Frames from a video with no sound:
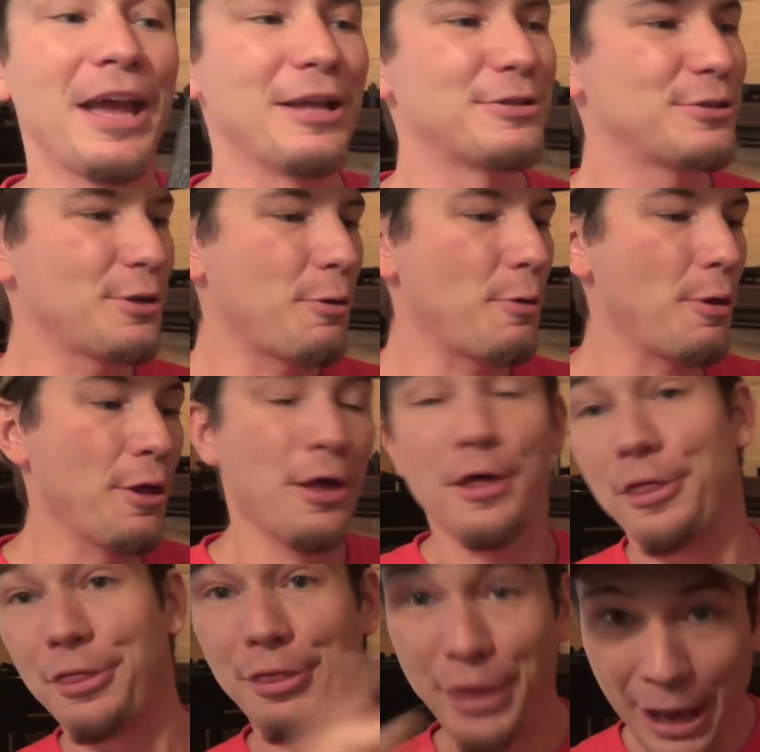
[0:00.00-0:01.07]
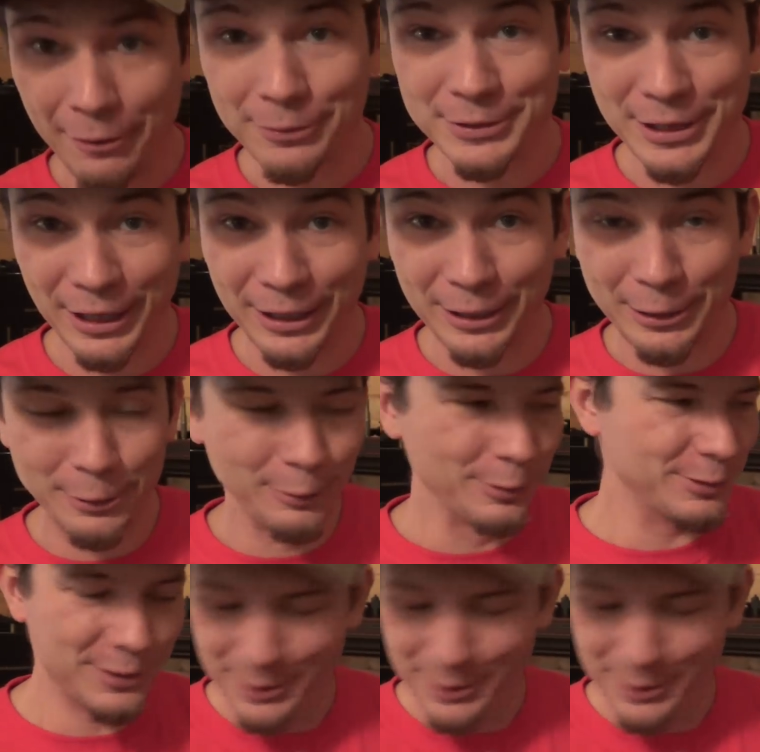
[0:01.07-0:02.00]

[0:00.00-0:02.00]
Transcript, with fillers: And so that was kind of cool